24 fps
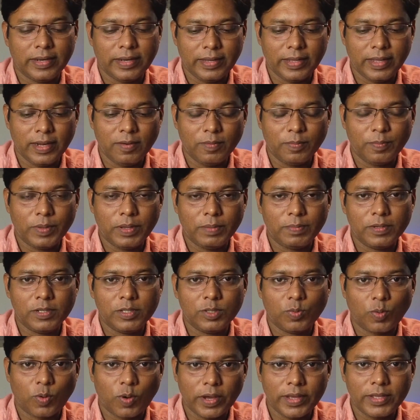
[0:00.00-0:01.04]
real people's
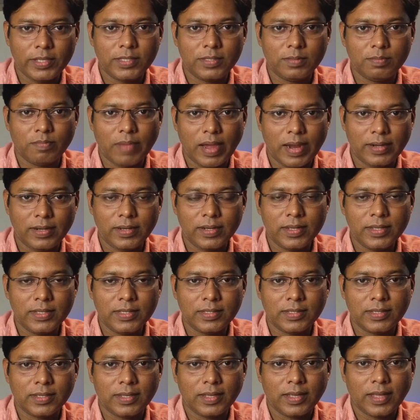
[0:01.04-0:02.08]
voice
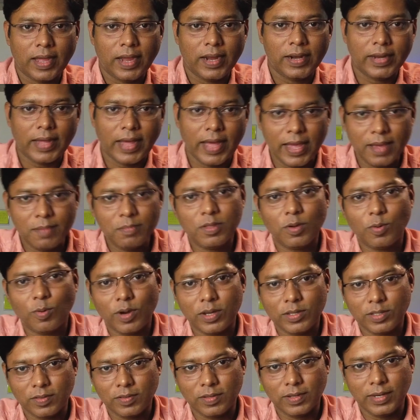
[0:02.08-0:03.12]
matters and I am the
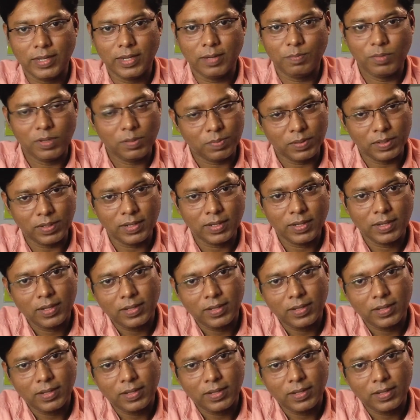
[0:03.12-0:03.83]
voice of the real people.